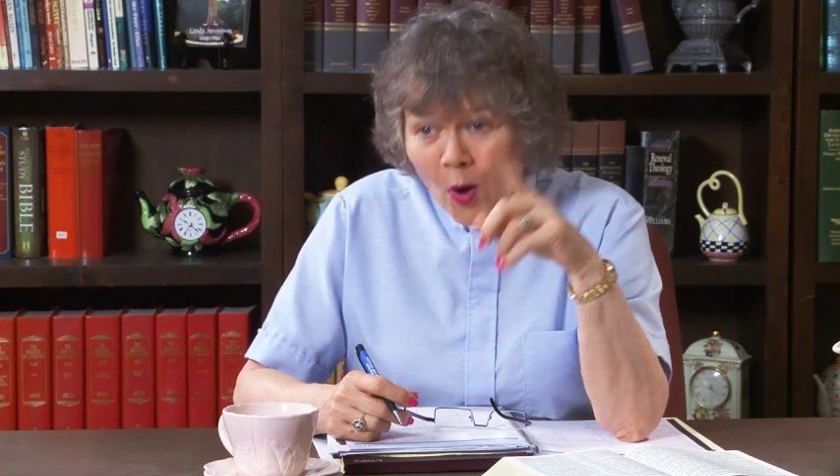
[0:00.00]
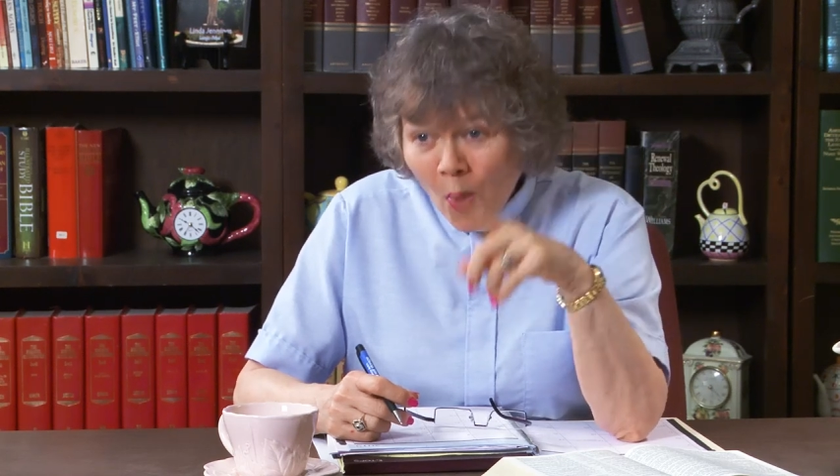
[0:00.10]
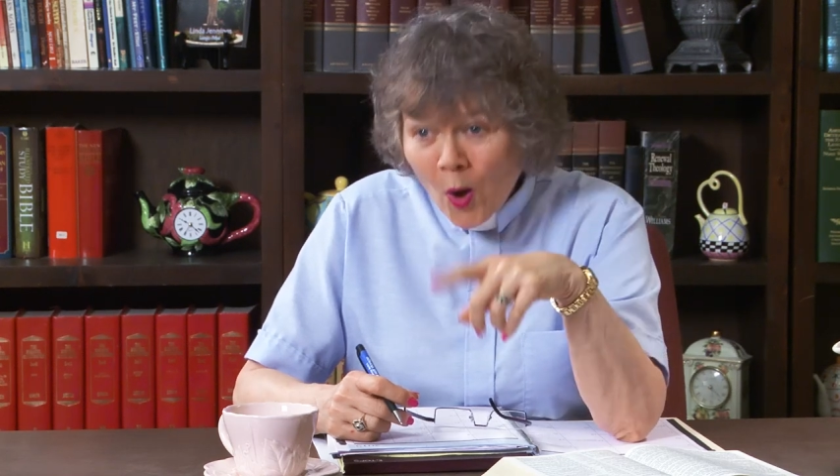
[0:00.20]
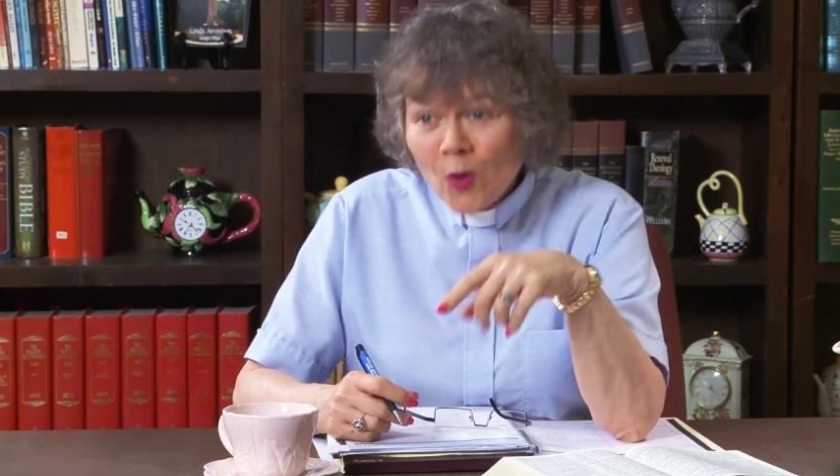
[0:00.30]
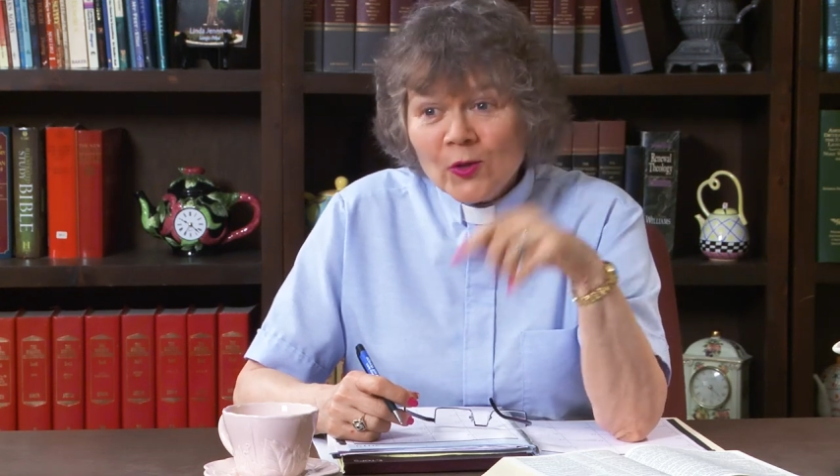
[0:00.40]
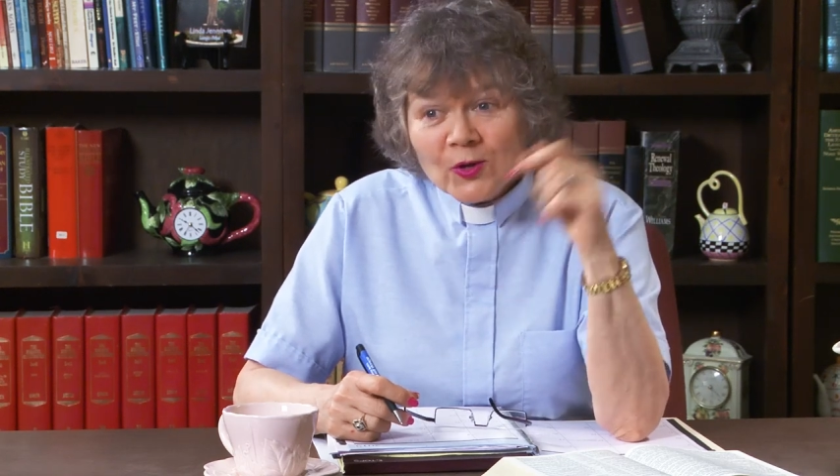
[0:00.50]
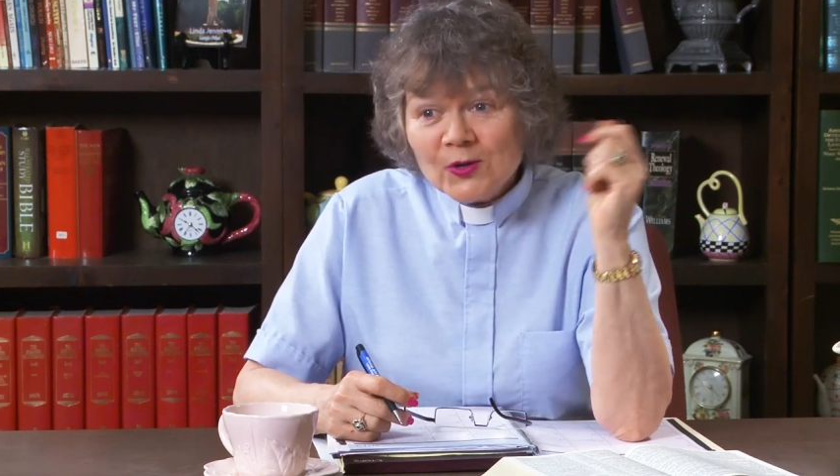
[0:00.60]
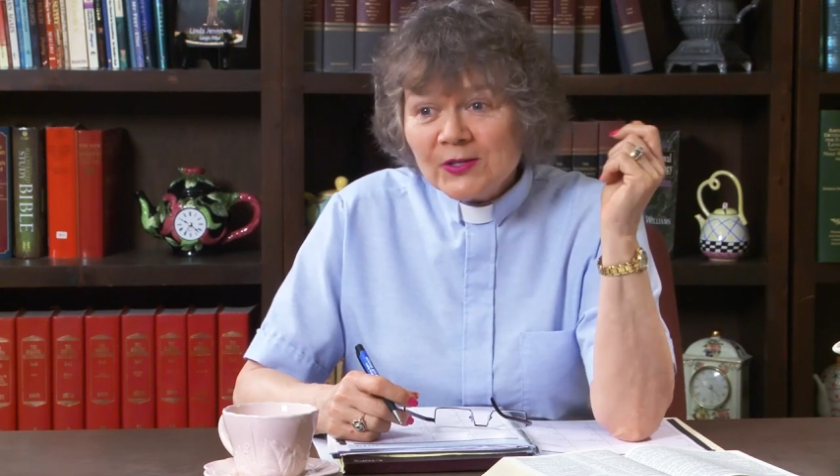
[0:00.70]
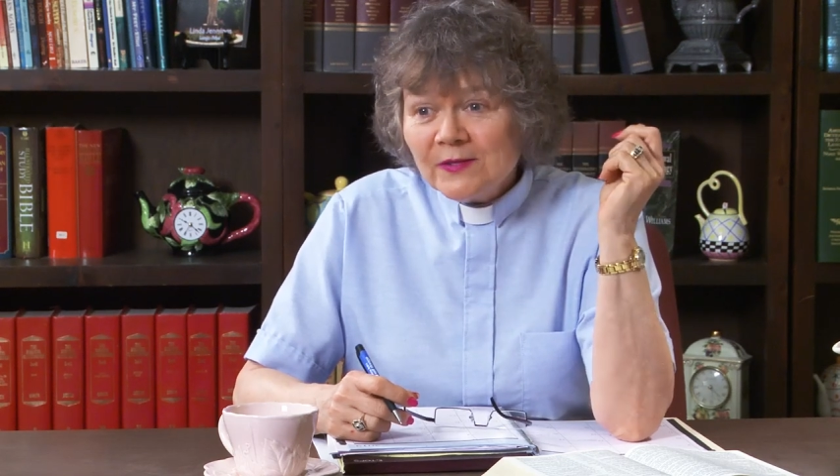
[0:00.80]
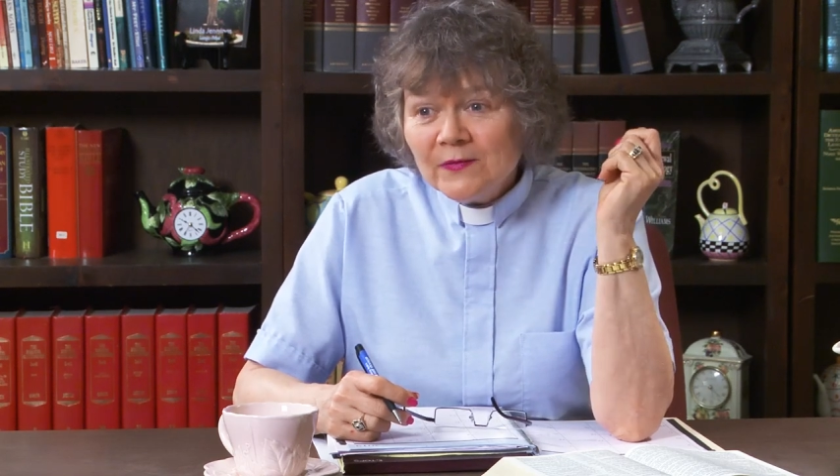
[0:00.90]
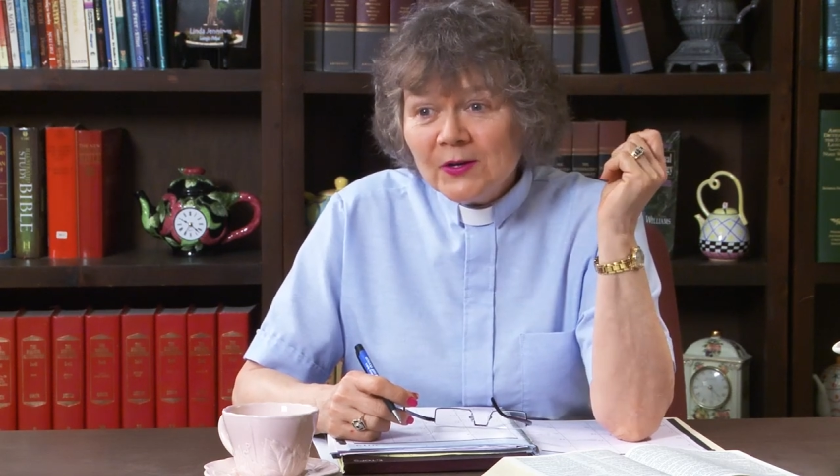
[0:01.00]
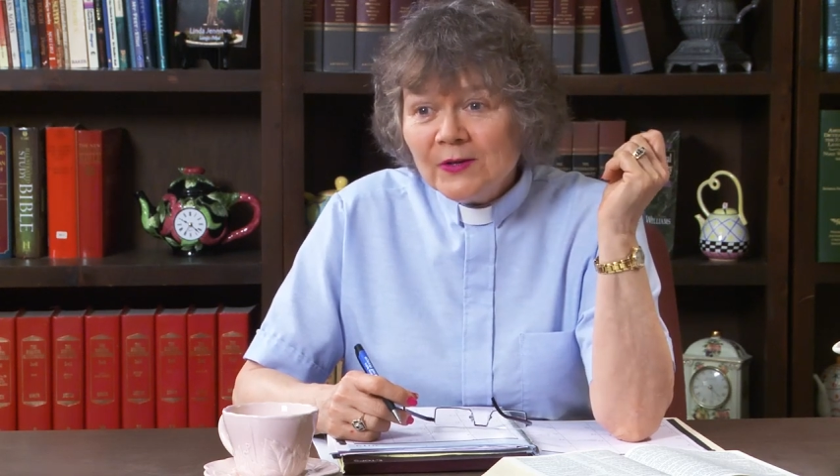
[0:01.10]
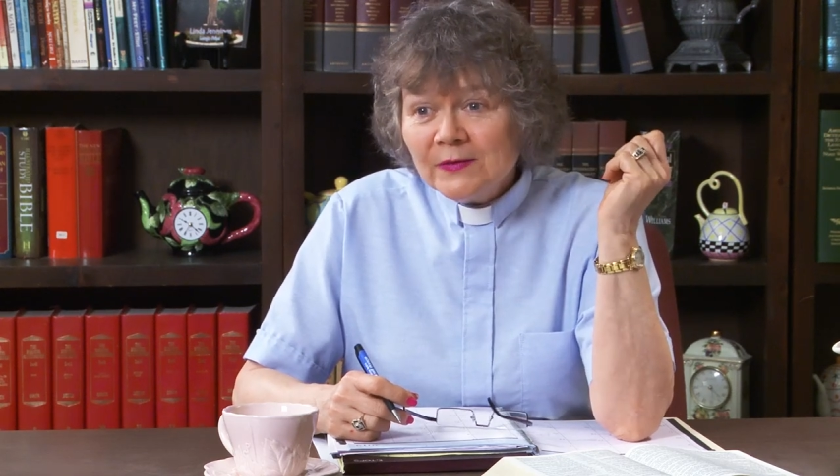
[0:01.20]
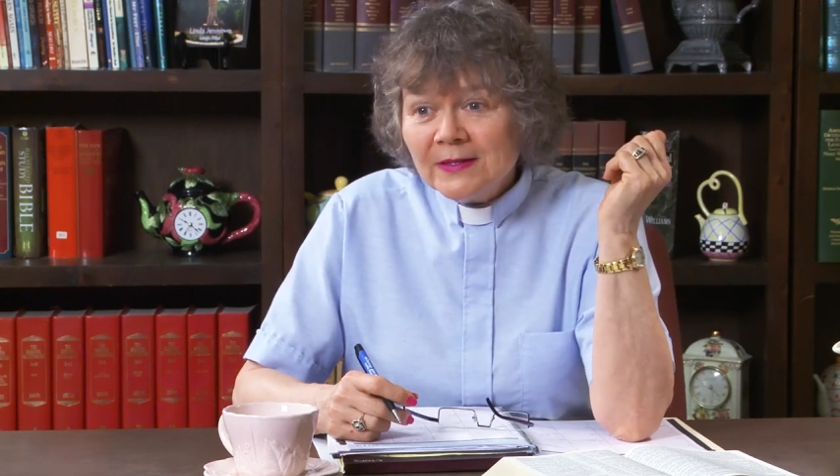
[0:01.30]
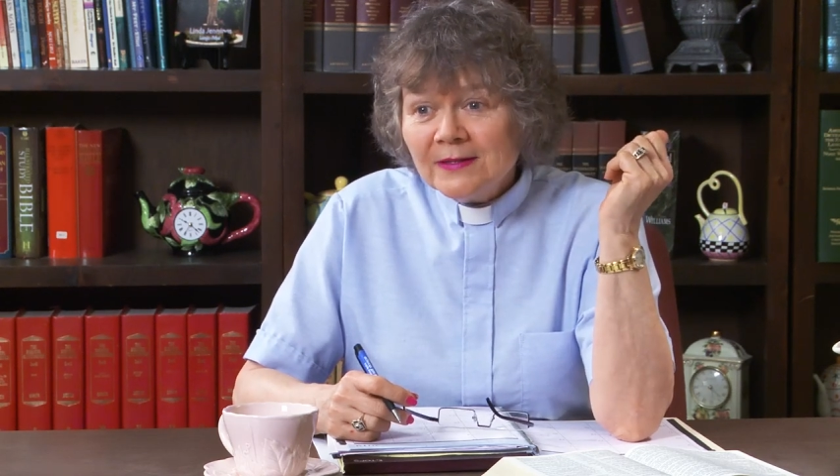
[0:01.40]
all the costs
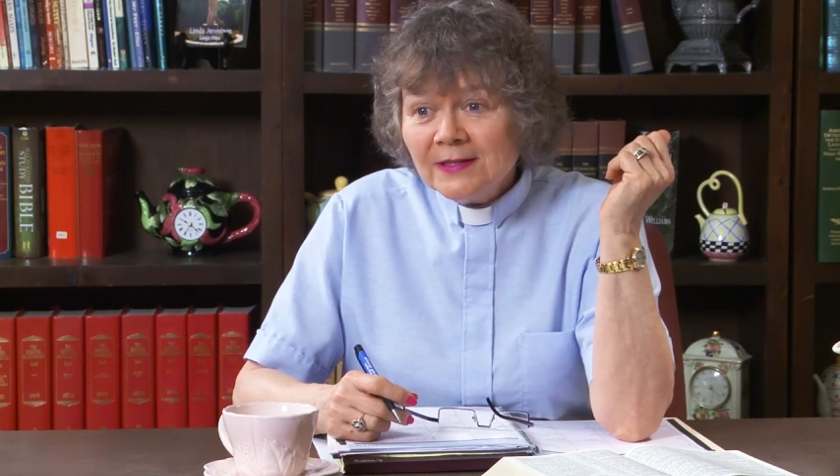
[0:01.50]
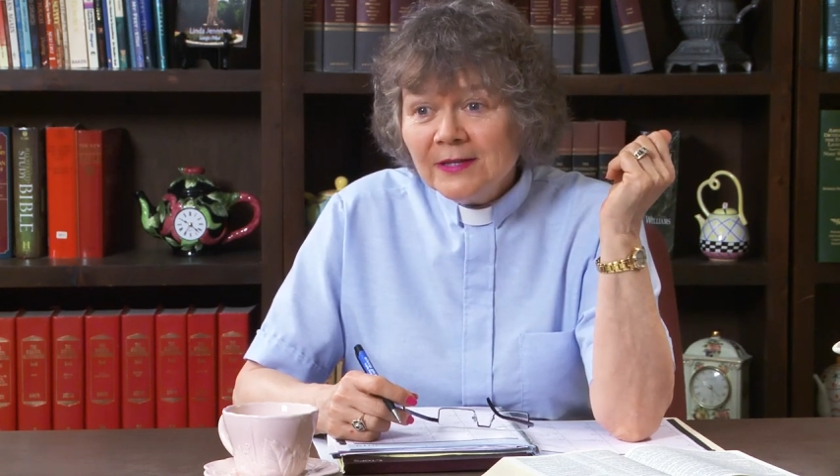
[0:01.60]
involved in